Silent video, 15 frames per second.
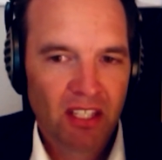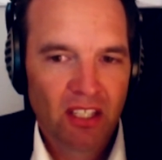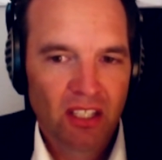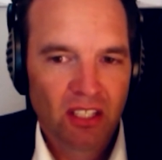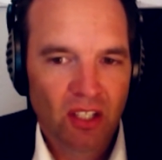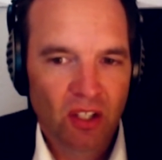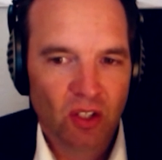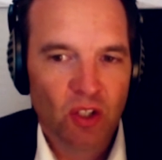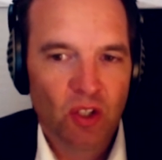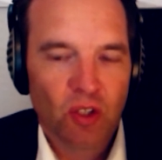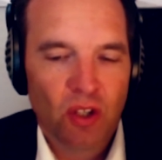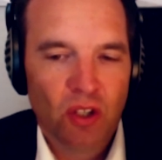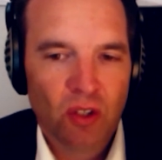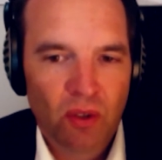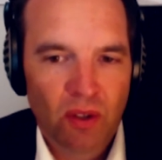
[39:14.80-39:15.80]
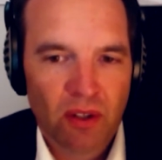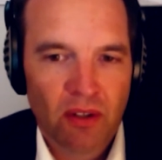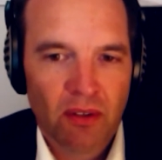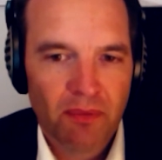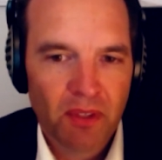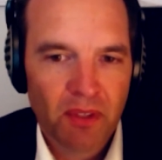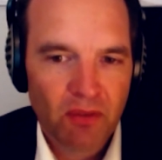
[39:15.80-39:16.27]

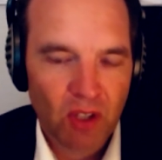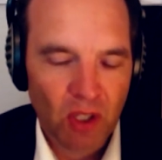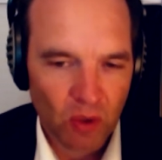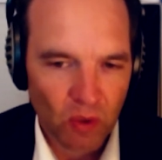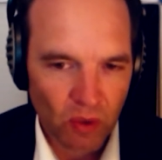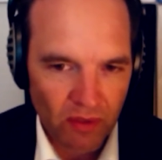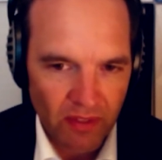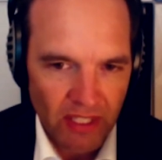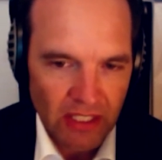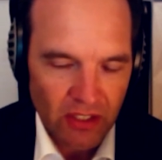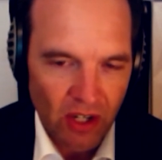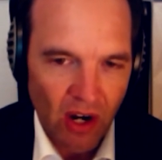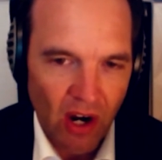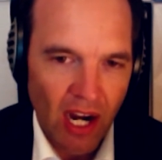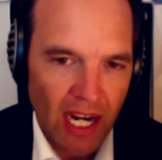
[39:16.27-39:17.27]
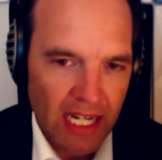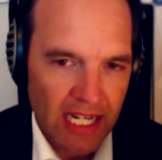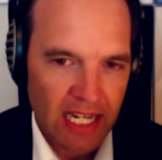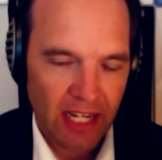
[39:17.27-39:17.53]
you've got all of these tiny